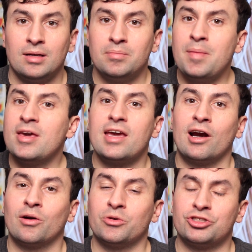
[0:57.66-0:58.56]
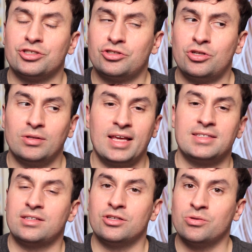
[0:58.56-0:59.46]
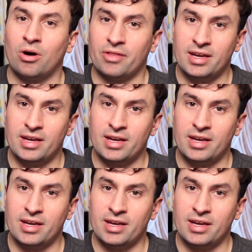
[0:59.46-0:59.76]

Maybe Garrett was just too lazy to do all the